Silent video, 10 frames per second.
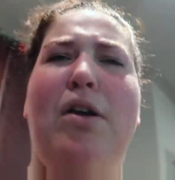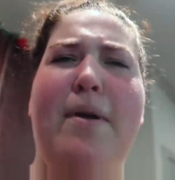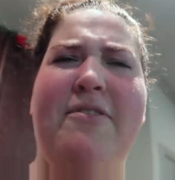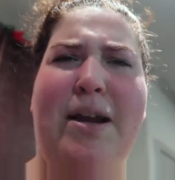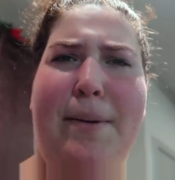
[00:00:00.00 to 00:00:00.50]
How come
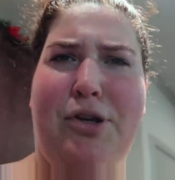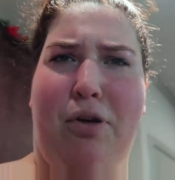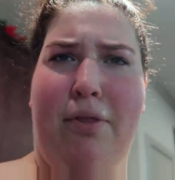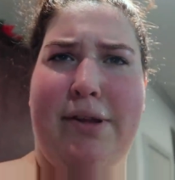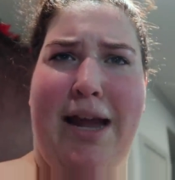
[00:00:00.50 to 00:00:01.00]
every time I turn
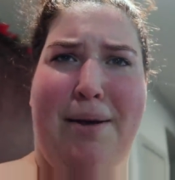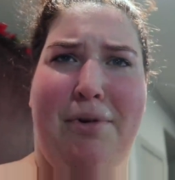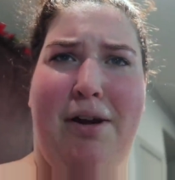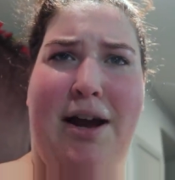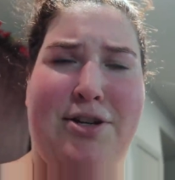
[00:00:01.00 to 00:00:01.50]
on the
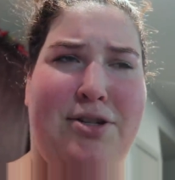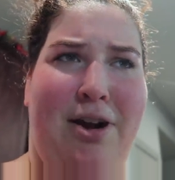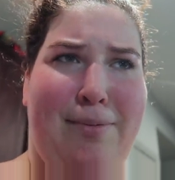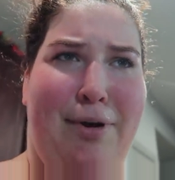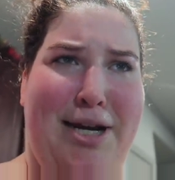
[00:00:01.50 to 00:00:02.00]
camera, I just
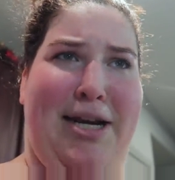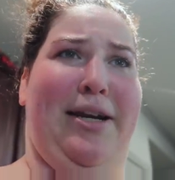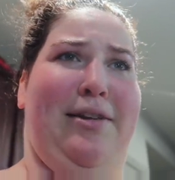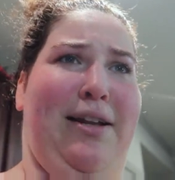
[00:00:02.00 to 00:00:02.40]
talk about needing to